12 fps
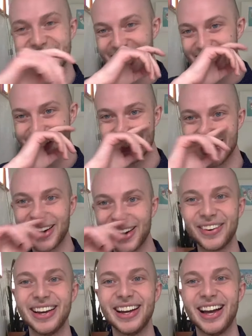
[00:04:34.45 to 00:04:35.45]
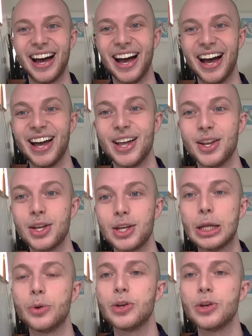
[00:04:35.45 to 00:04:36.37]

And so uh, you know,